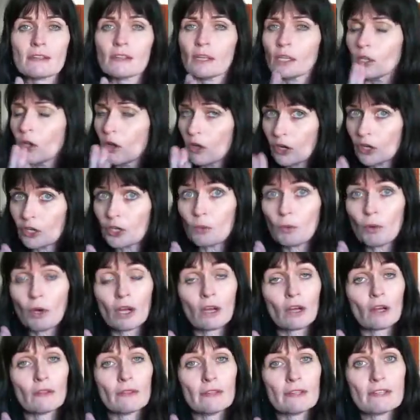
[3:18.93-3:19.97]
The longer you
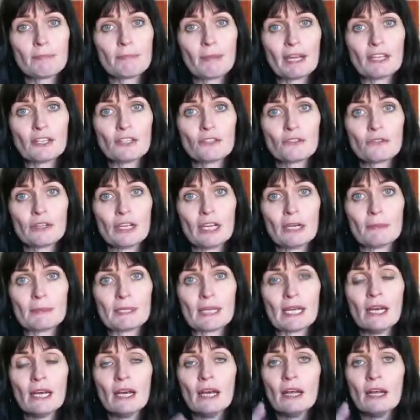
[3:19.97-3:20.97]
work on this manuscript,